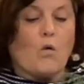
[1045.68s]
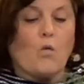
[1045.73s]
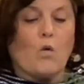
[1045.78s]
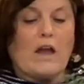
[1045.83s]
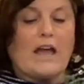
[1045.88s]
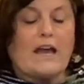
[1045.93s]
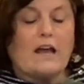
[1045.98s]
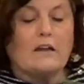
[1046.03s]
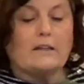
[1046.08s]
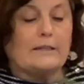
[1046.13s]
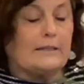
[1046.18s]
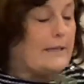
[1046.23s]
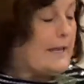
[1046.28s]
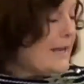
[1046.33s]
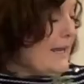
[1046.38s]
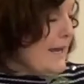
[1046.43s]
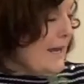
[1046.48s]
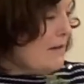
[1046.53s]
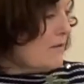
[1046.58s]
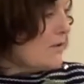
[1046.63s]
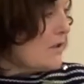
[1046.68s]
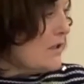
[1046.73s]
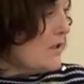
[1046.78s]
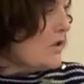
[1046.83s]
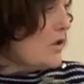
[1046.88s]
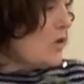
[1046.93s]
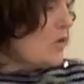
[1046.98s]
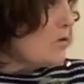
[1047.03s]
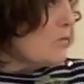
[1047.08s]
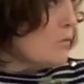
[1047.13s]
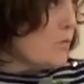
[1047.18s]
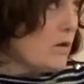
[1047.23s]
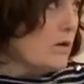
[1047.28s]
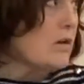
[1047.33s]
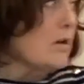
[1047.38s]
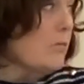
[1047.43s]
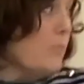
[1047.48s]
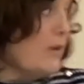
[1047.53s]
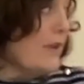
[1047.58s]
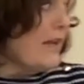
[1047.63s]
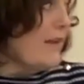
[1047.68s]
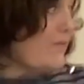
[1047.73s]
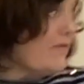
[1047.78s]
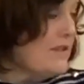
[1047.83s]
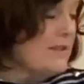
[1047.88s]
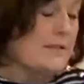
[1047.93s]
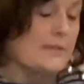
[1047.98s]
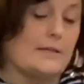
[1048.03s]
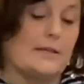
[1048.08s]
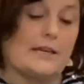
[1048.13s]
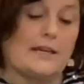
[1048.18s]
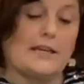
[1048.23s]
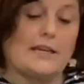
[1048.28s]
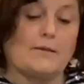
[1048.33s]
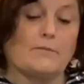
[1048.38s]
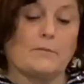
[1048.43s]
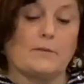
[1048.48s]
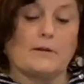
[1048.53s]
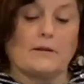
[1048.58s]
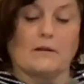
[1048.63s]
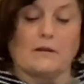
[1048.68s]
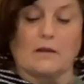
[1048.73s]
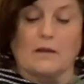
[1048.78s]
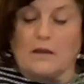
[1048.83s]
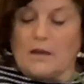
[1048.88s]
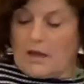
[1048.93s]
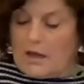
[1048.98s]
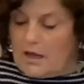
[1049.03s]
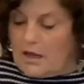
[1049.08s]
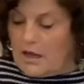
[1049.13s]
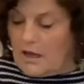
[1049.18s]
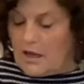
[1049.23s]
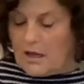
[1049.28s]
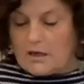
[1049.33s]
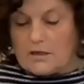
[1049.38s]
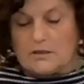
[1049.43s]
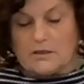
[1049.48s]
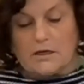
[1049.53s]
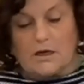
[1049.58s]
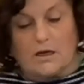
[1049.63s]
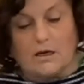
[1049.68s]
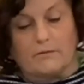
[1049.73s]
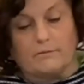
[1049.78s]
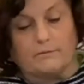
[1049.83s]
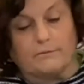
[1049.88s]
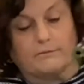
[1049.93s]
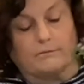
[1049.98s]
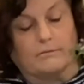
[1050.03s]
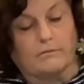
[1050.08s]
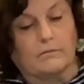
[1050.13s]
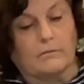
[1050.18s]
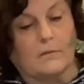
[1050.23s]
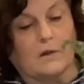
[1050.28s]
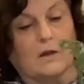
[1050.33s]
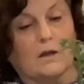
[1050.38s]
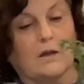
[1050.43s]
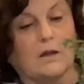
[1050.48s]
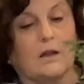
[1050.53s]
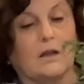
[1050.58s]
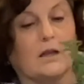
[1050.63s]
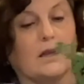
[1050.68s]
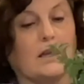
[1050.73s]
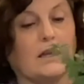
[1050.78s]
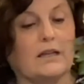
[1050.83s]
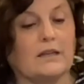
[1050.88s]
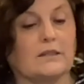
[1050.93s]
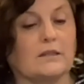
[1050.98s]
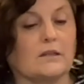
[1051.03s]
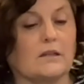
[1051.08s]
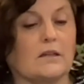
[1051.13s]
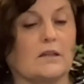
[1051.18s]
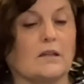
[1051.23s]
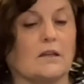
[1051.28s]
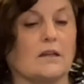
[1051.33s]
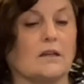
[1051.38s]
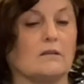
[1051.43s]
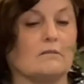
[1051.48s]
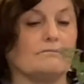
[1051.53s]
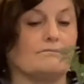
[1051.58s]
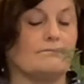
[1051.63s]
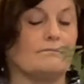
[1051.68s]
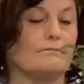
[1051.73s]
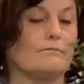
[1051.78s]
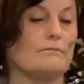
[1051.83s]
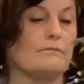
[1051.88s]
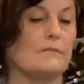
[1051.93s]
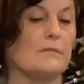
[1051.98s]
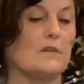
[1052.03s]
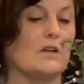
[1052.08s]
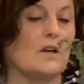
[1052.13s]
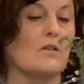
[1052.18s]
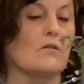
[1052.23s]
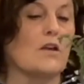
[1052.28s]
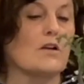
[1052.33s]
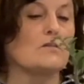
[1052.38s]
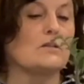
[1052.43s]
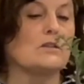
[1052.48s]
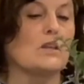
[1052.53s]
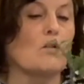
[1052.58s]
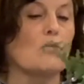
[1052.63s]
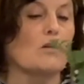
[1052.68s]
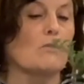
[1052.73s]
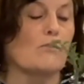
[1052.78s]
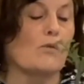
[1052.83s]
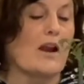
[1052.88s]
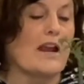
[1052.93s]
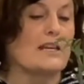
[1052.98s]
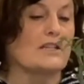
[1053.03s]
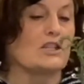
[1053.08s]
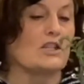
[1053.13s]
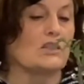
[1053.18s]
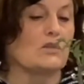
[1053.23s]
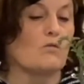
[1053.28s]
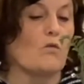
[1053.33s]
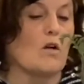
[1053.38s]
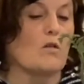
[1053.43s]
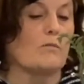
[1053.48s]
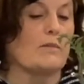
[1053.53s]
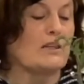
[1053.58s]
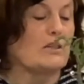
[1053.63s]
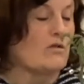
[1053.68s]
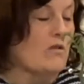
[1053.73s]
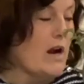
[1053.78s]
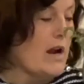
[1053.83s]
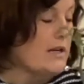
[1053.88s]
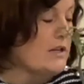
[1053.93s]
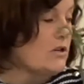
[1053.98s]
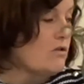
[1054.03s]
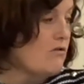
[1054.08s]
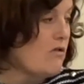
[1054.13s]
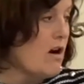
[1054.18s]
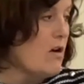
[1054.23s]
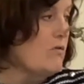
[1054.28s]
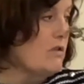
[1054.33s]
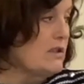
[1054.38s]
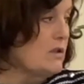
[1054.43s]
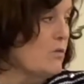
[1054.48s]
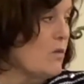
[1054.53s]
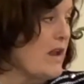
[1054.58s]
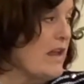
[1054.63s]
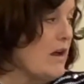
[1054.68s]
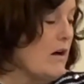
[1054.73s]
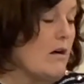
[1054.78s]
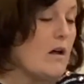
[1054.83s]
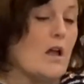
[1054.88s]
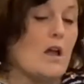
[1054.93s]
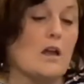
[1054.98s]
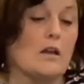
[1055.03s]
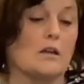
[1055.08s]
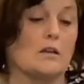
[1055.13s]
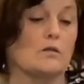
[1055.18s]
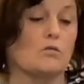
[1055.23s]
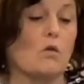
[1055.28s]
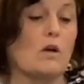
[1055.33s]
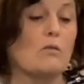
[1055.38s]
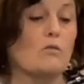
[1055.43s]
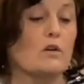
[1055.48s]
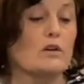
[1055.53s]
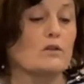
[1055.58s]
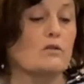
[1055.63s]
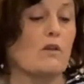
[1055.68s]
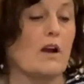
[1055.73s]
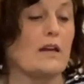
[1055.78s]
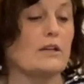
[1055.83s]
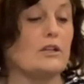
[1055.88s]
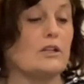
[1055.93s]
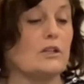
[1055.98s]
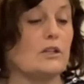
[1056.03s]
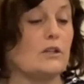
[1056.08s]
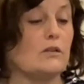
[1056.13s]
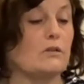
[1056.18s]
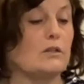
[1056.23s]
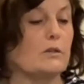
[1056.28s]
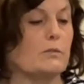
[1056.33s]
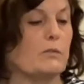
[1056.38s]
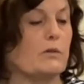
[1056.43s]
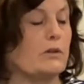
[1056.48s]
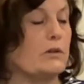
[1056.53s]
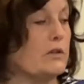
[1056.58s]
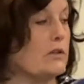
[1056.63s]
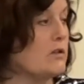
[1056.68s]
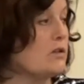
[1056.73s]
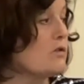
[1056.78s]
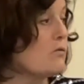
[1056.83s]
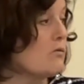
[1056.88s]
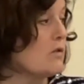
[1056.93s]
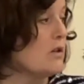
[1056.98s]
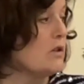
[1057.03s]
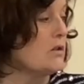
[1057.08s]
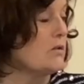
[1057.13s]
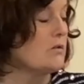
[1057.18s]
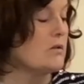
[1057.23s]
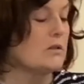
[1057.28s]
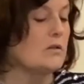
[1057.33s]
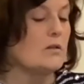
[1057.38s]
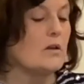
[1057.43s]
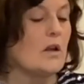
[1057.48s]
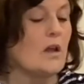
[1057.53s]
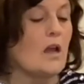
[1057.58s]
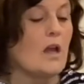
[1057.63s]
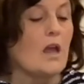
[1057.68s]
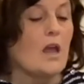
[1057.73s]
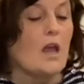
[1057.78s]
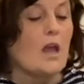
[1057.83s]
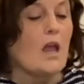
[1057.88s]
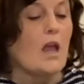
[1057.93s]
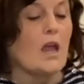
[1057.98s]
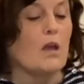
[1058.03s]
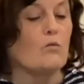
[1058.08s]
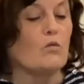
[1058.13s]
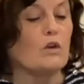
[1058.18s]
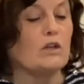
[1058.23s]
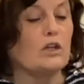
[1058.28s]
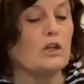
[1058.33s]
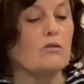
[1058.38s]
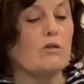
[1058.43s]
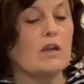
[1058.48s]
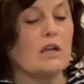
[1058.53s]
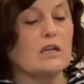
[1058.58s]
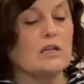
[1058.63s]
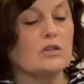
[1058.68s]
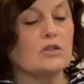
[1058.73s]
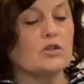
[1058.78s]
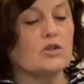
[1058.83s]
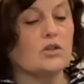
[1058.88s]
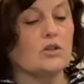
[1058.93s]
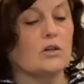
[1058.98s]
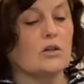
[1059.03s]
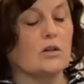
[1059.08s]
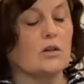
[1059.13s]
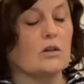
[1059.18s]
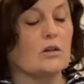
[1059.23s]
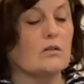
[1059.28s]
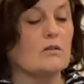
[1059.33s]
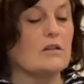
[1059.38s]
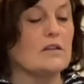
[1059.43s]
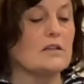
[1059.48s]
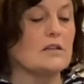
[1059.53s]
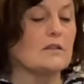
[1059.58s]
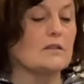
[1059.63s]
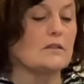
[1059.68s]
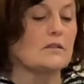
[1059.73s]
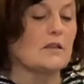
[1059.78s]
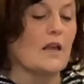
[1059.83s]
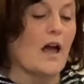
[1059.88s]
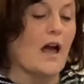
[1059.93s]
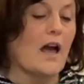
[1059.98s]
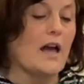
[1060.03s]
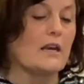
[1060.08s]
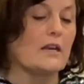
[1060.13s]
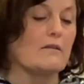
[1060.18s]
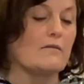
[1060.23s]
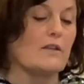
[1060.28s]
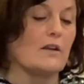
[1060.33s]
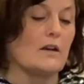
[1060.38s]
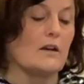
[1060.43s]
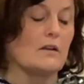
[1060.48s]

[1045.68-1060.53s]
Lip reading: Well, yeah, because we're going to plant this deep, and it's going to, you know, those lower branches won't be trying to grow as well. Because what we're trying to do is produce roots, and when you injure this side of